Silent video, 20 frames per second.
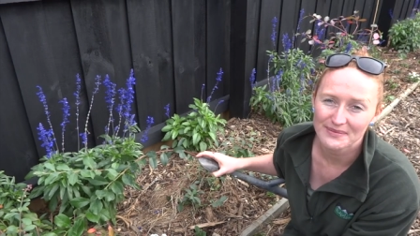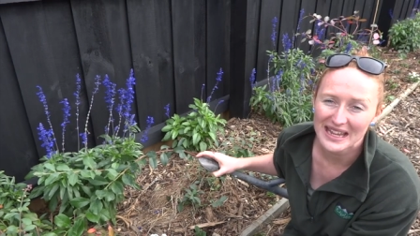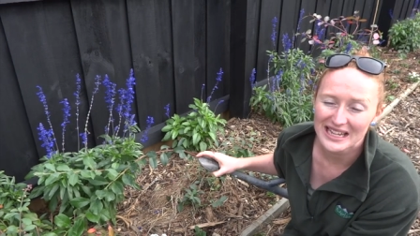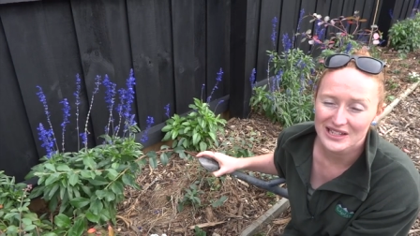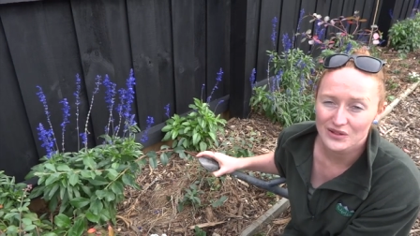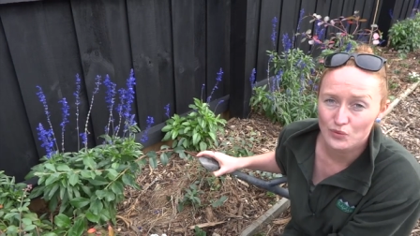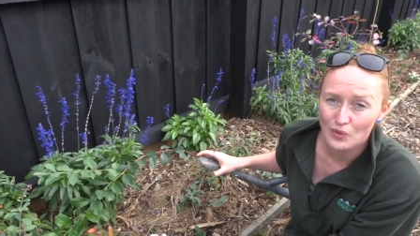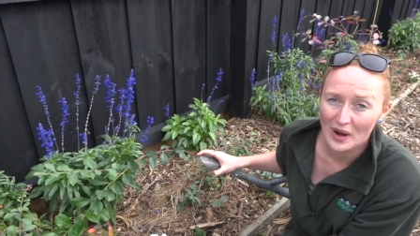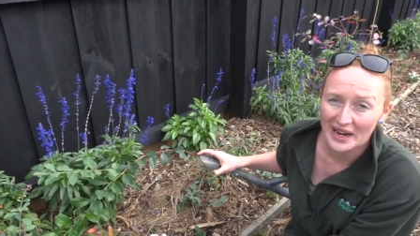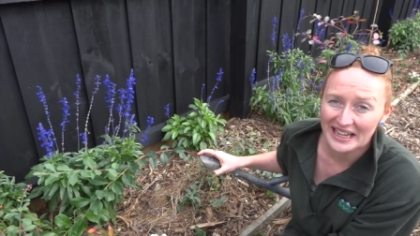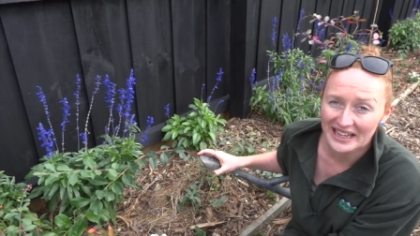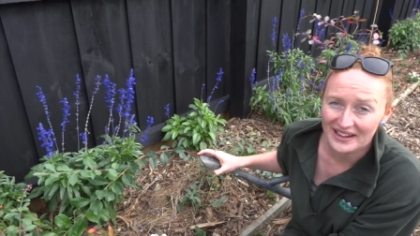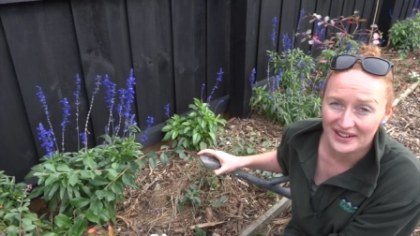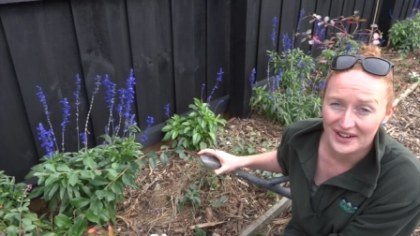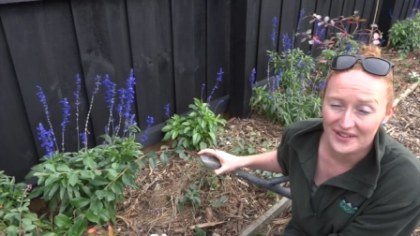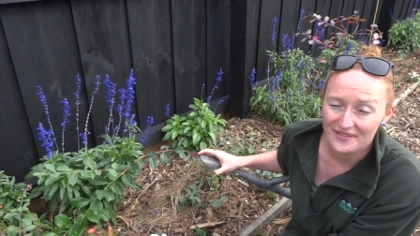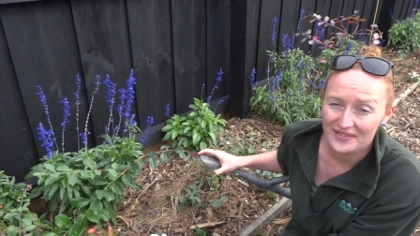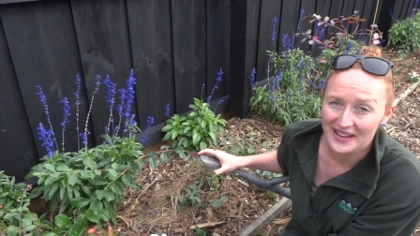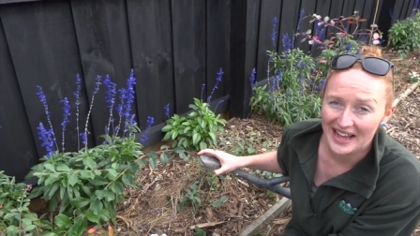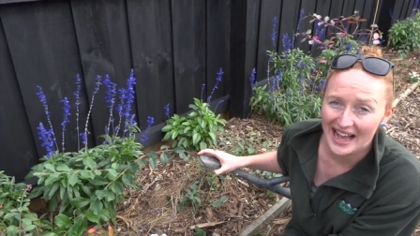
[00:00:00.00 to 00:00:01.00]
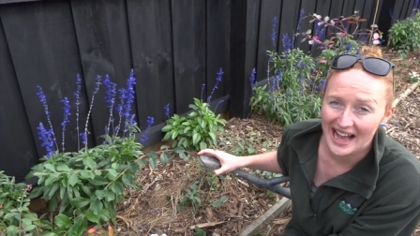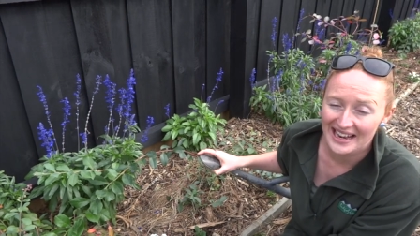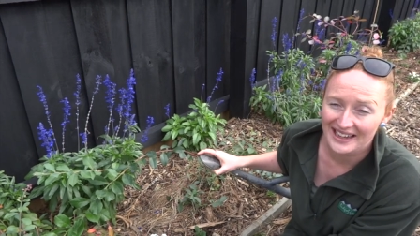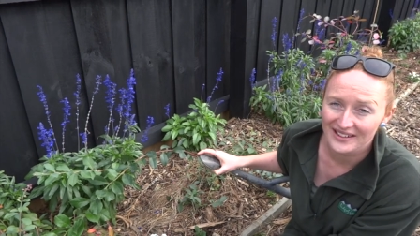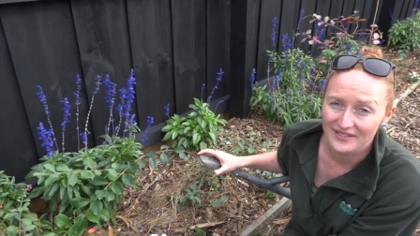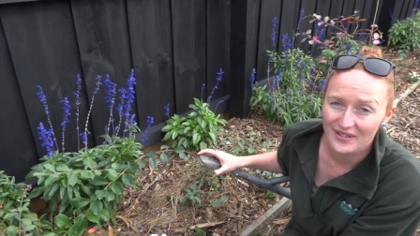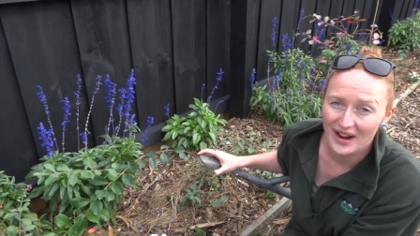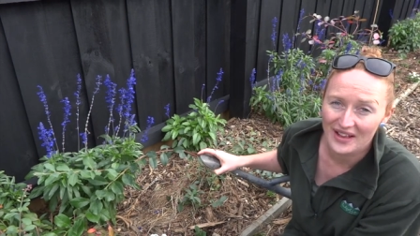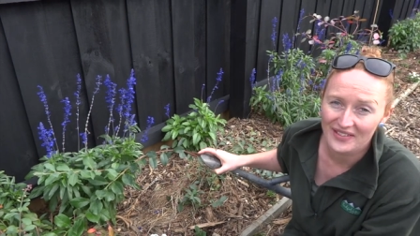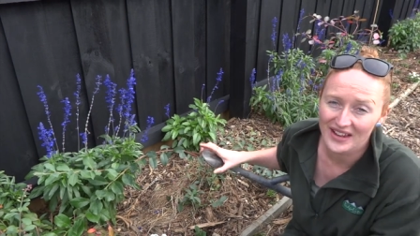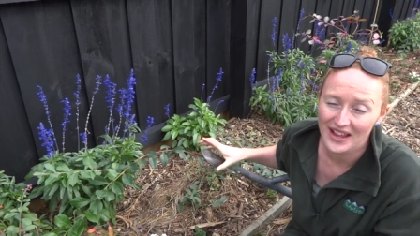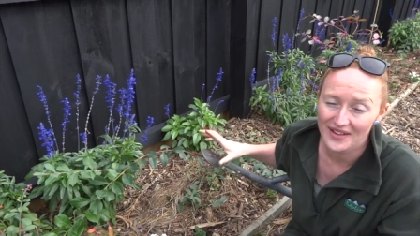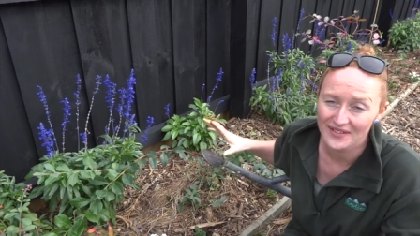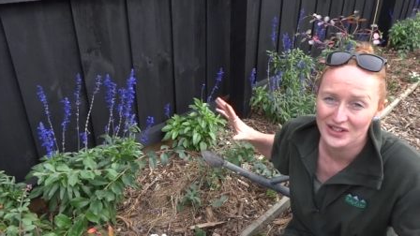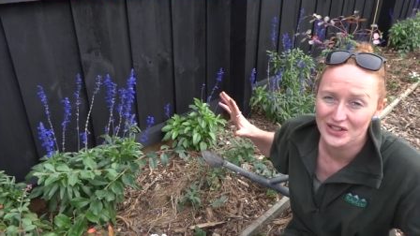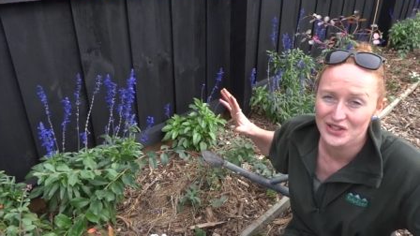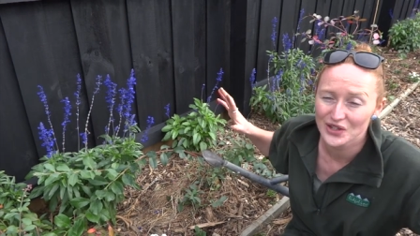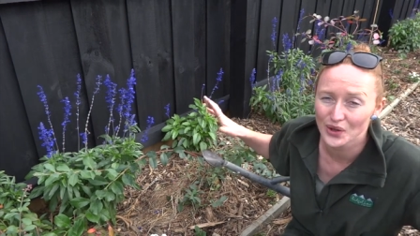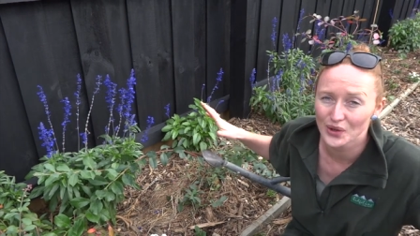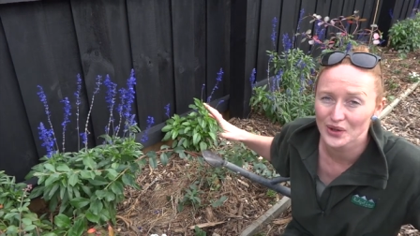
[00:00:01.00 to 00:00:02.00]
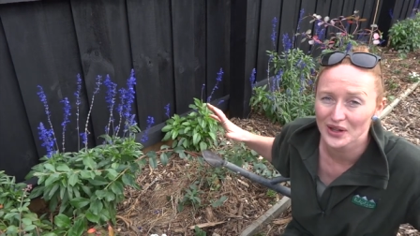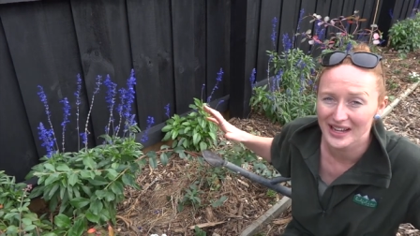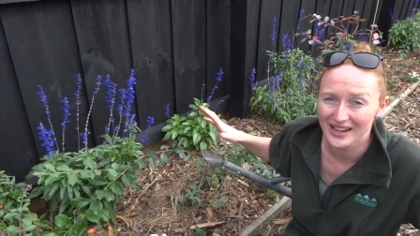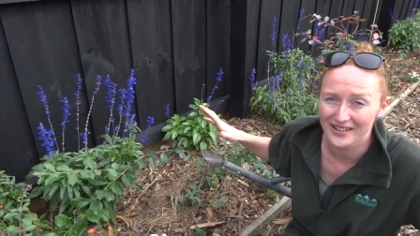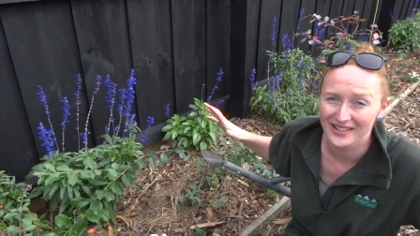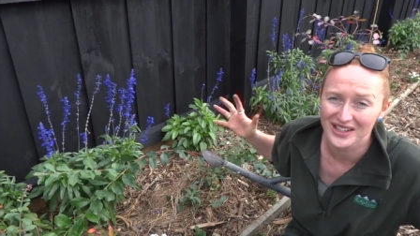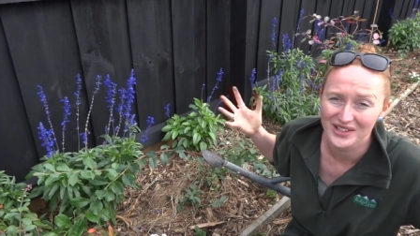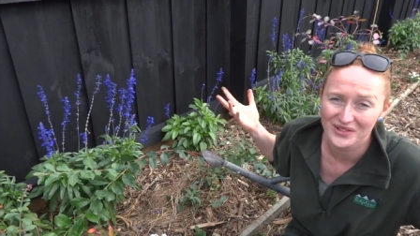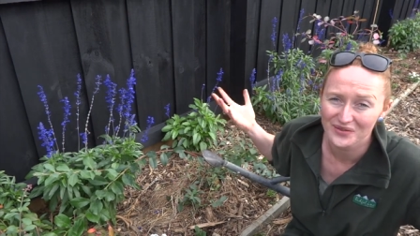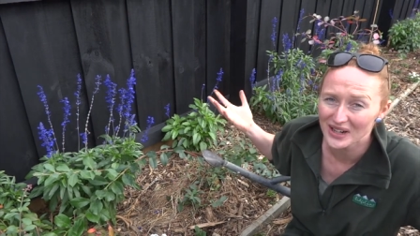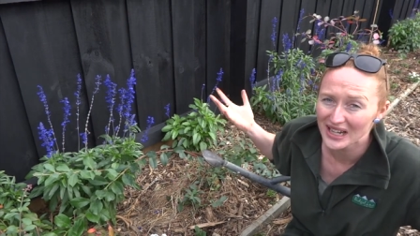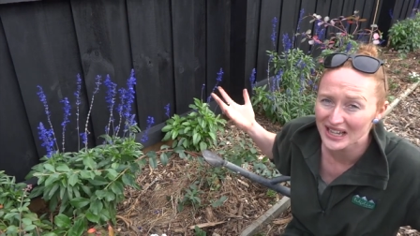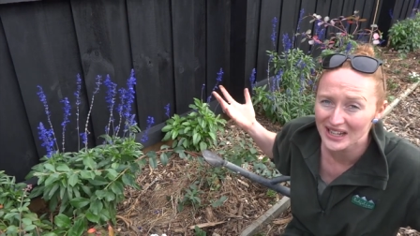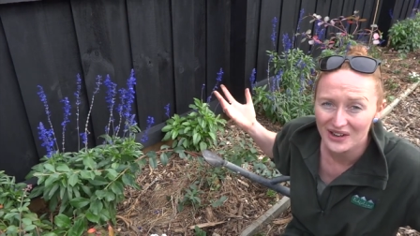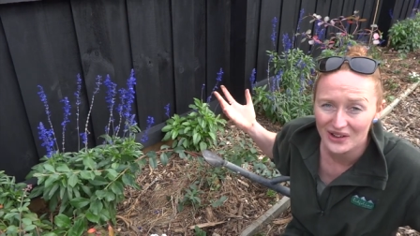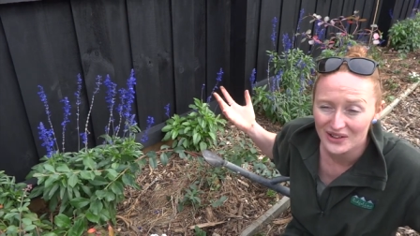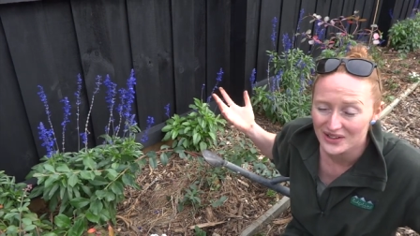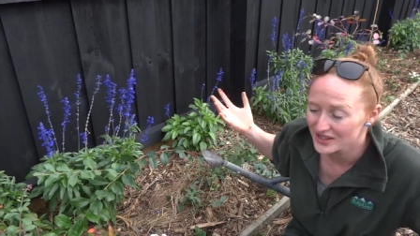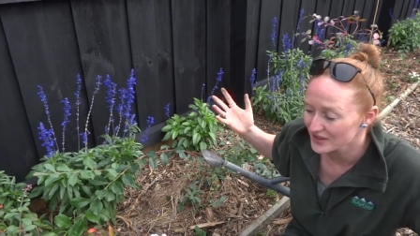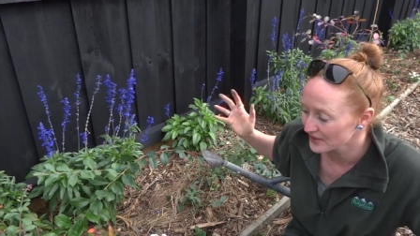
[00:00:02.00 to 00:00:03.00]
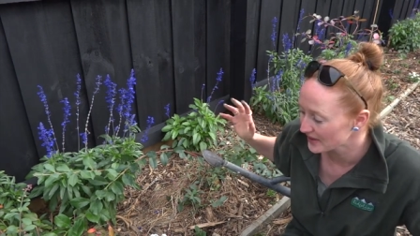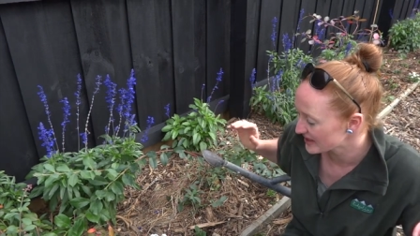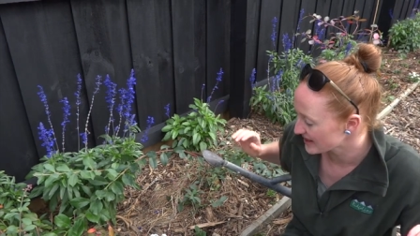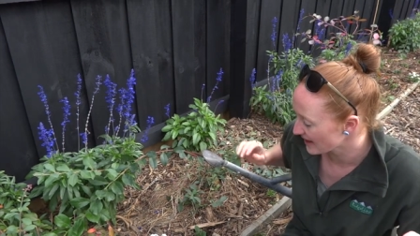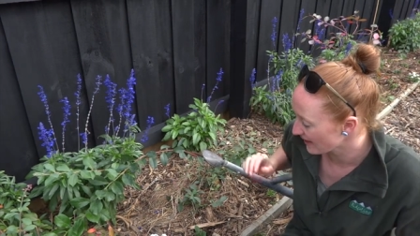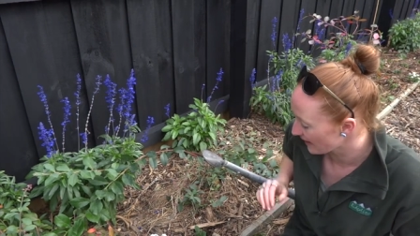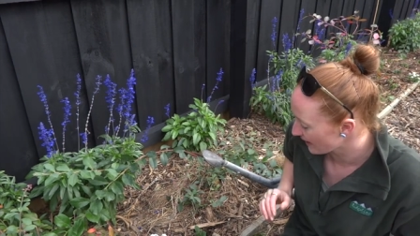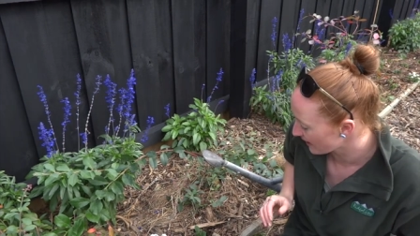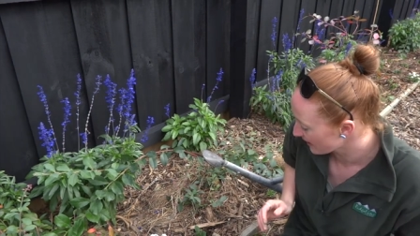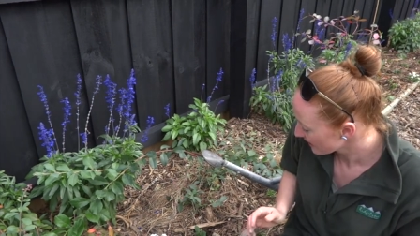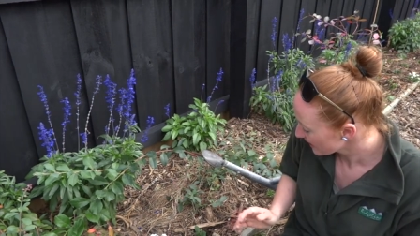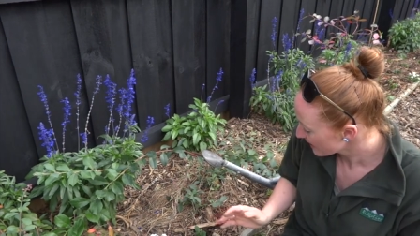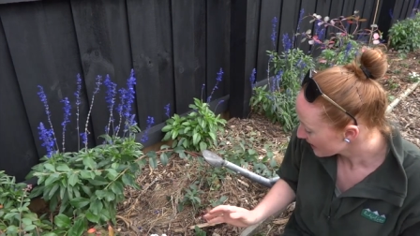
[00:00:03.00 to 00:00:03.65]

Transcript: net one area of the garden rather than having two areas really close to each other.